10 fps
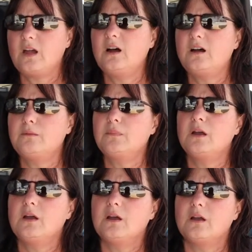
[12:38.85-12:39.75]
Um,
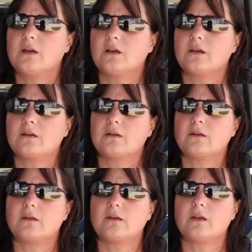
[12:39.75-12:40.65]

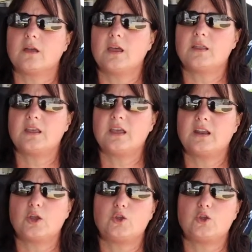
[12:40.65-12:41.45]
and then